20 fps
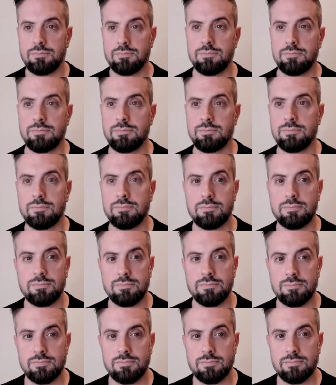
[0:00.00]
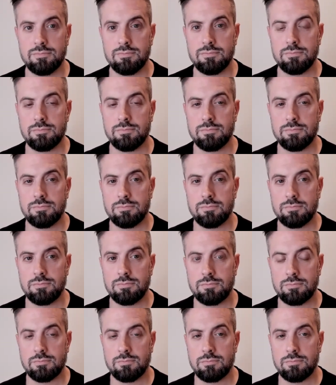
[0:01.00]

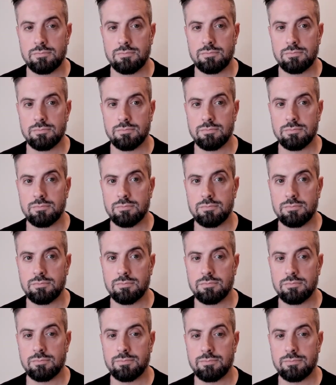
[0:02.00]
This person isn't speaking.